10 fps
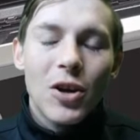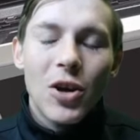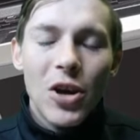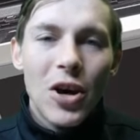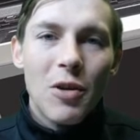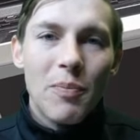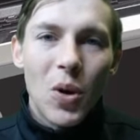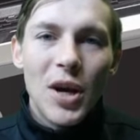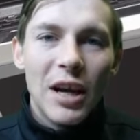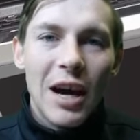Good
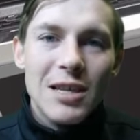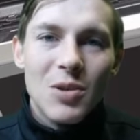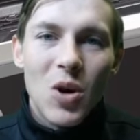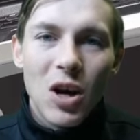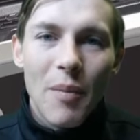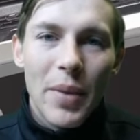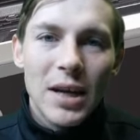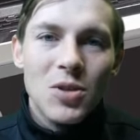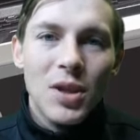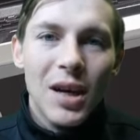morning, guys, and welcome back
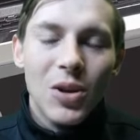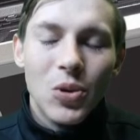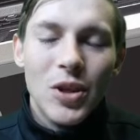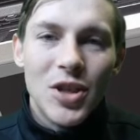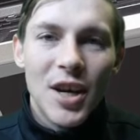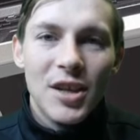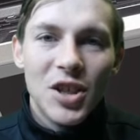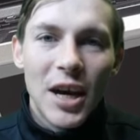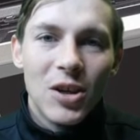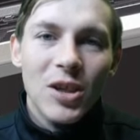to the Altcoin Trader channel.